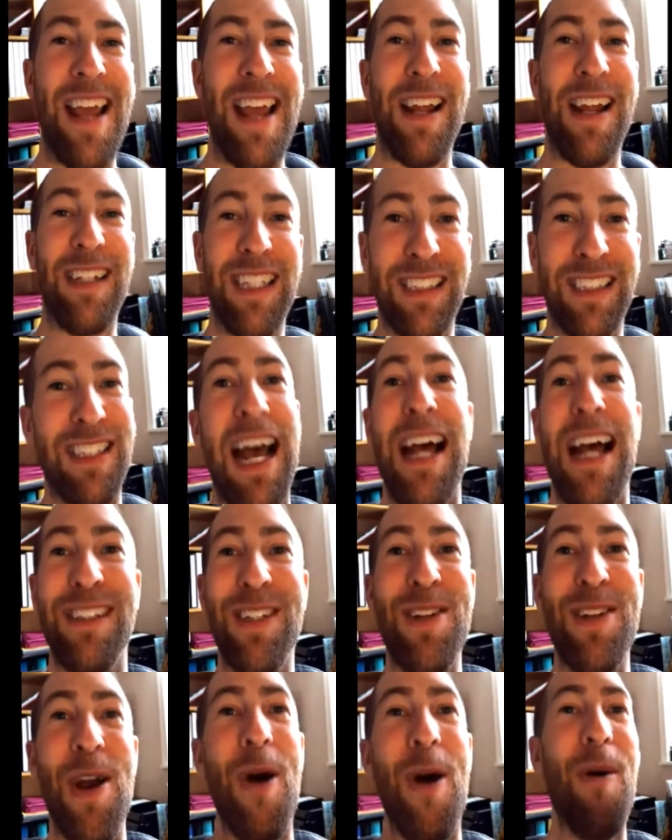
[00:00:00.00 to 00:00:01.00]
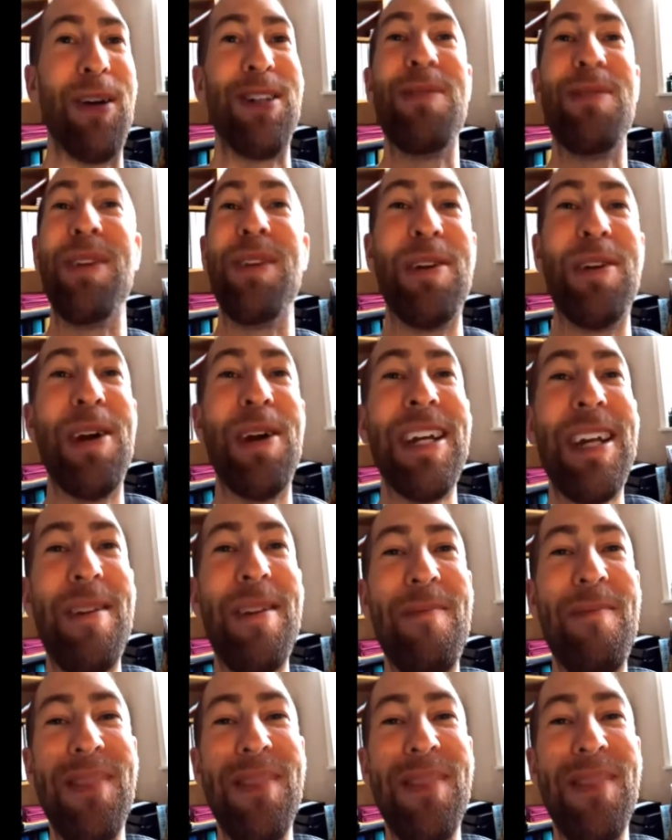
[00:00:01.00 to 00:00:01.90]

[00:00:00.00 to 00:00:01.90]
And I just had to know what you were doing.